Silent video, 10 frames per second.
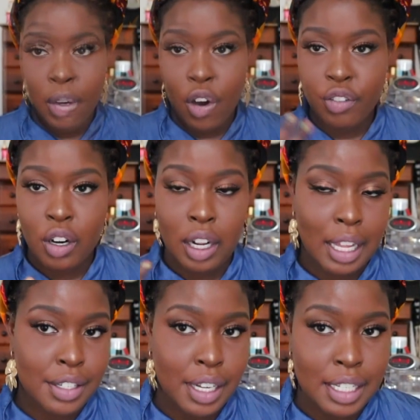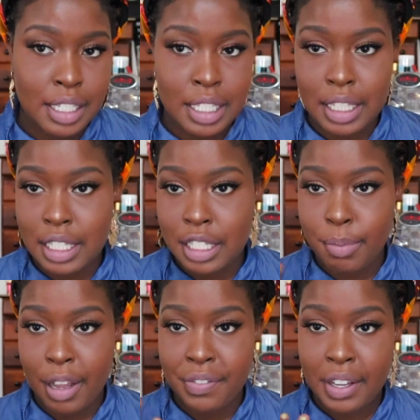Overall, as you guys can see, this is
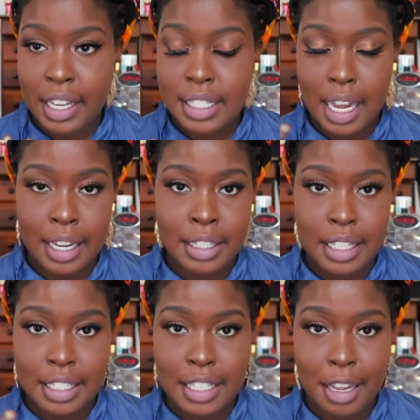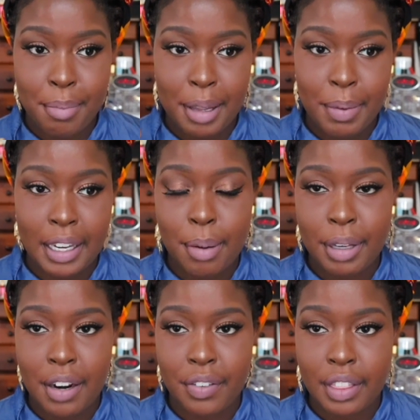my face. I did set my makeup
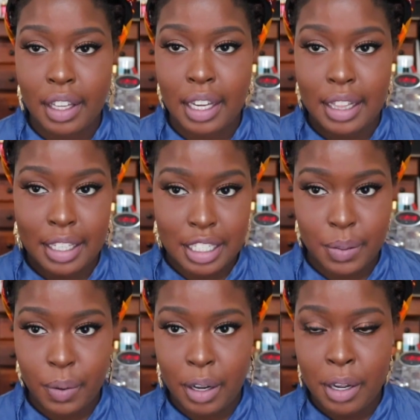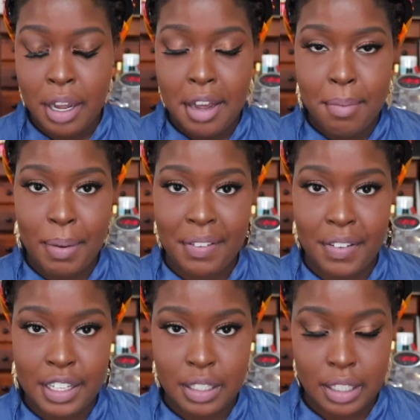and everything, and this is what my
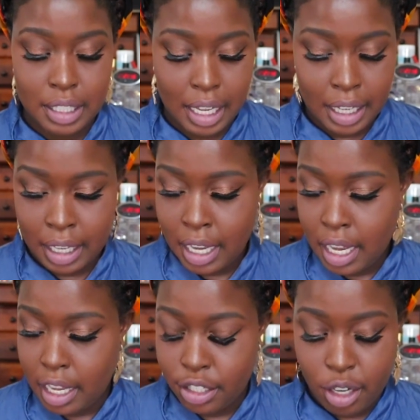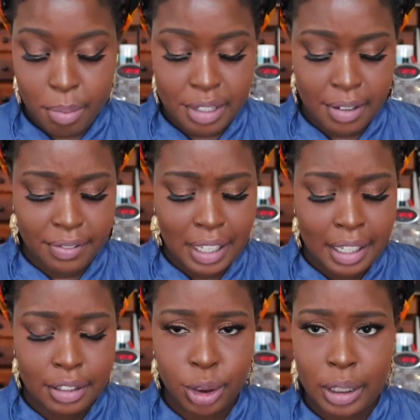face looks like. In terms of
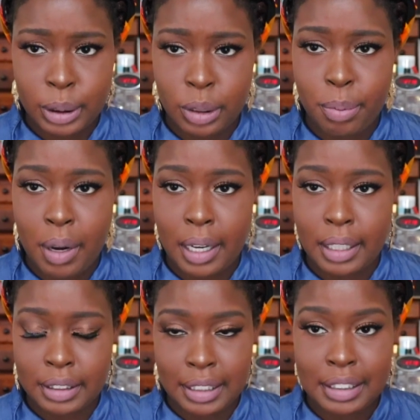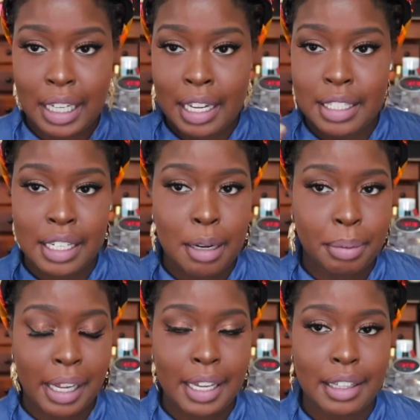like drugstore products, since I did
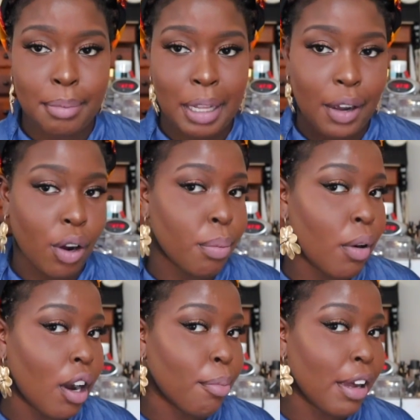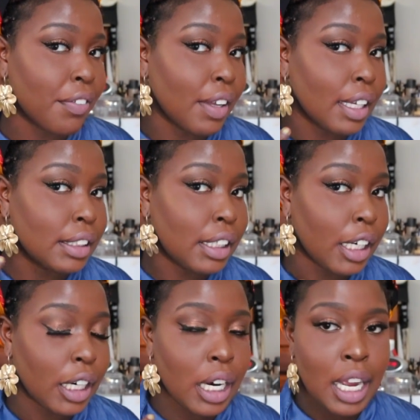apply the Black Opal on my face
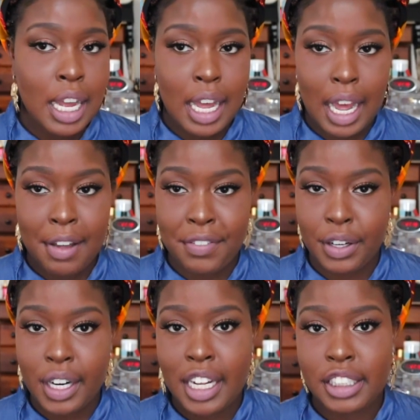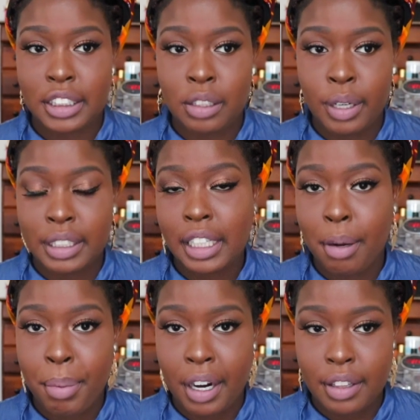here, I figured I'd just quickly
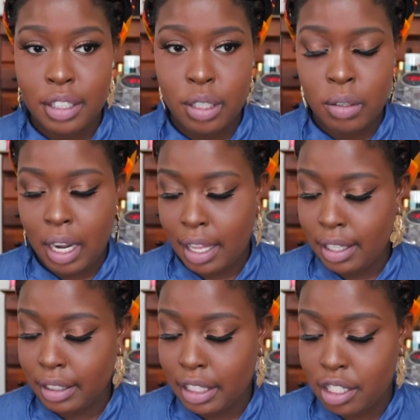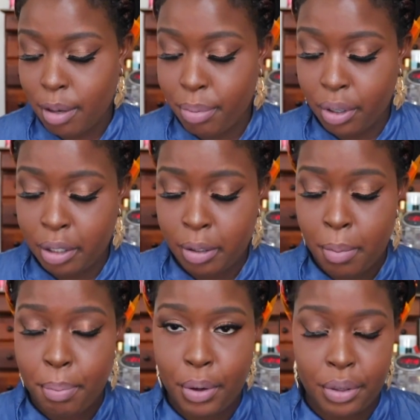compare the two. I think these are
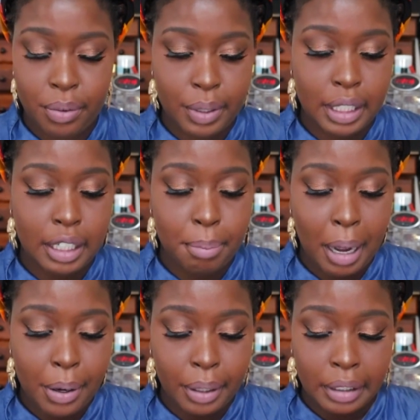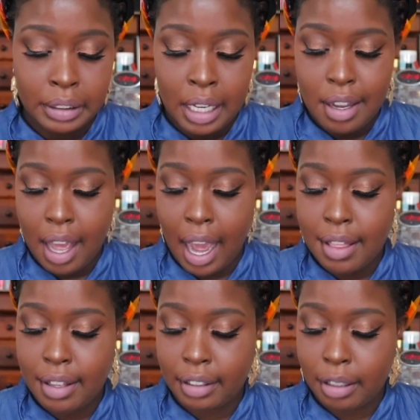both really good powders. I
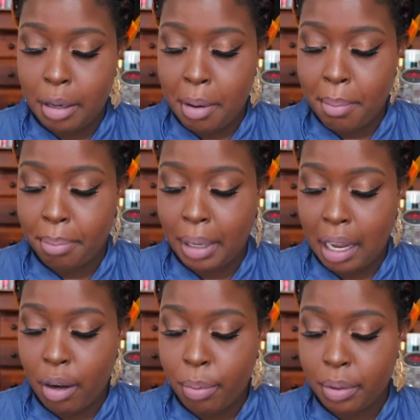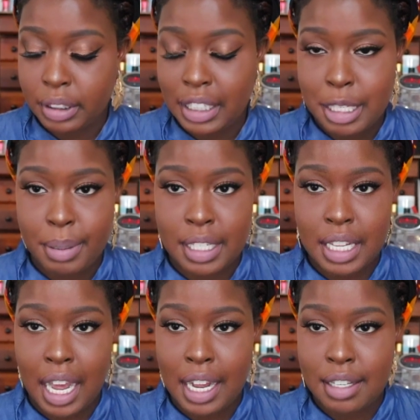think the Black Opal is nice because
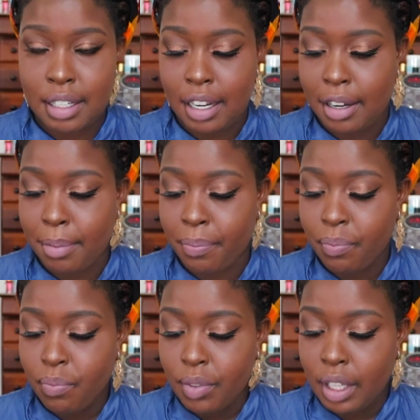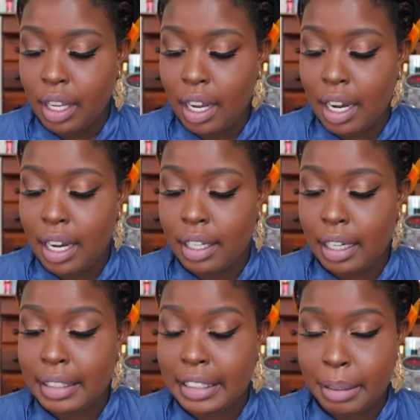it has
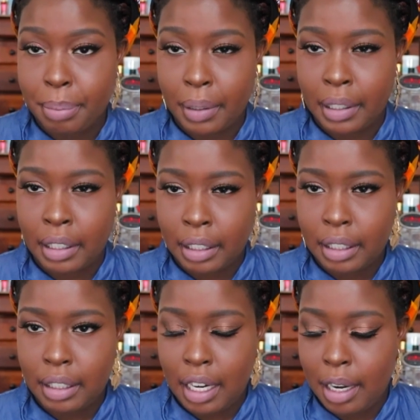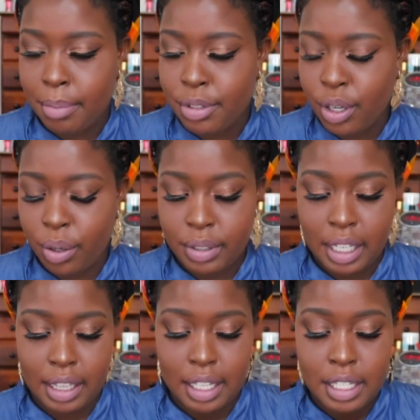a deeper tone
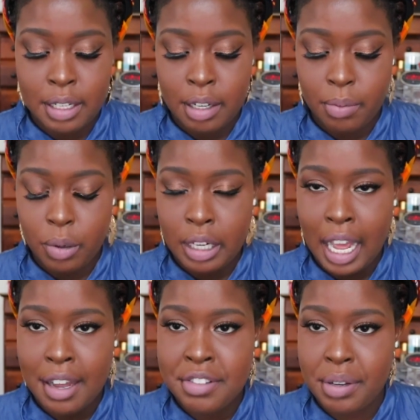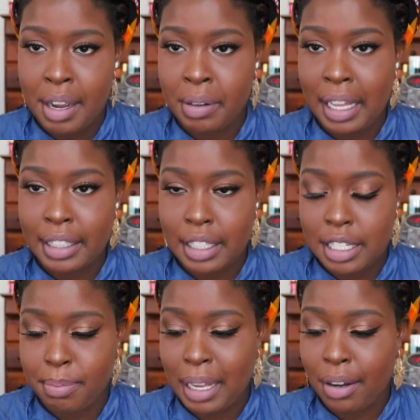than this would have. So I would like
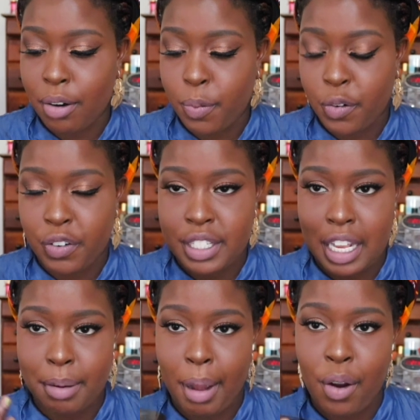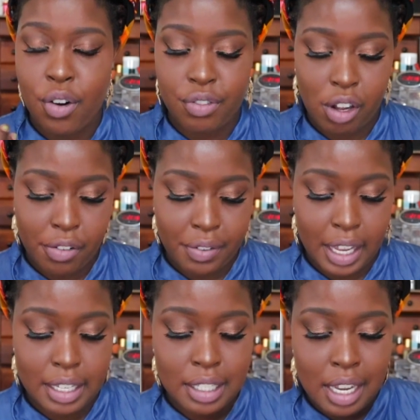this Black Opal for setting my overall
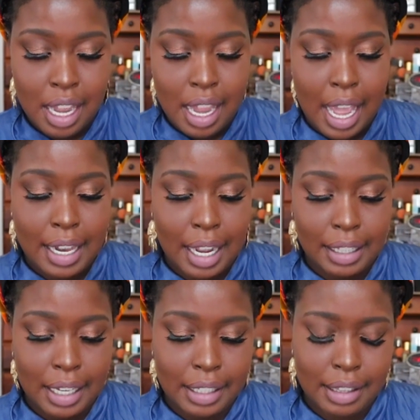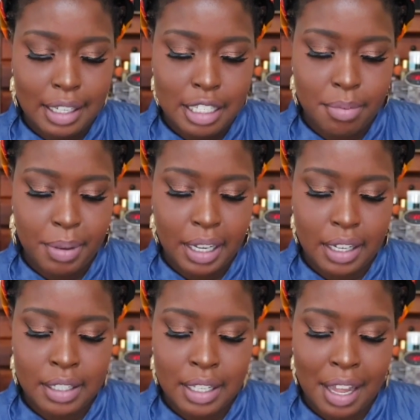face. And I like this
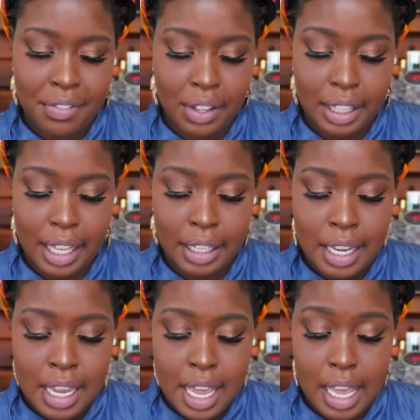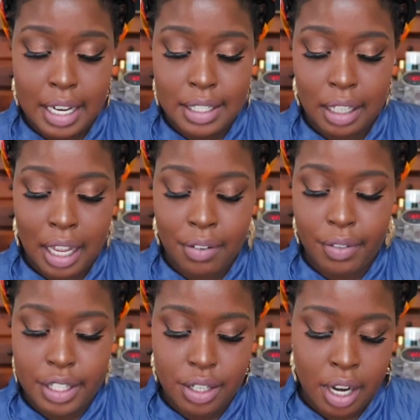because I feel like it is a lot
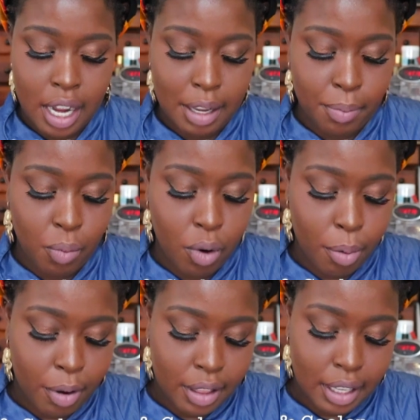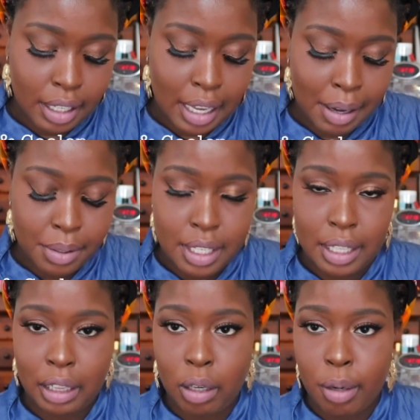richer and warmer than I would
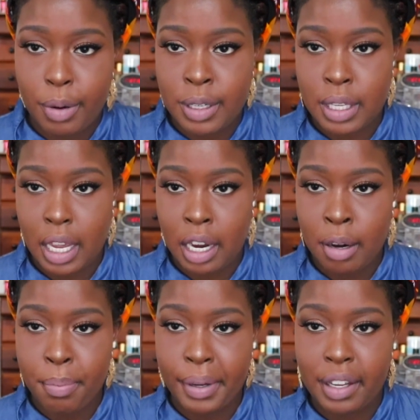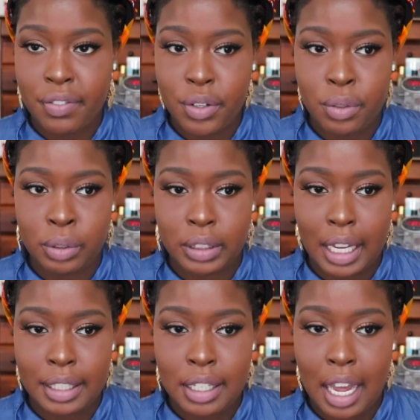say the Laura Mercier. But if you
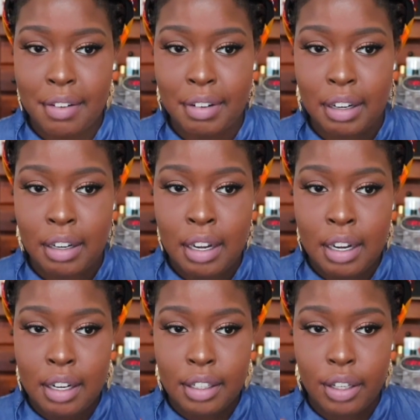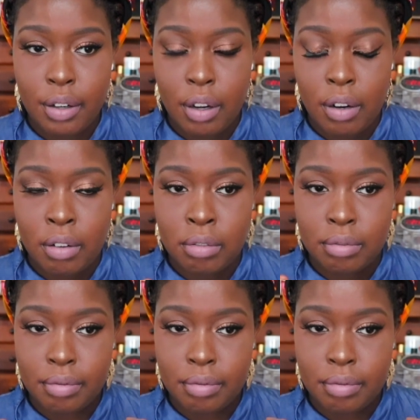like to have a, you know,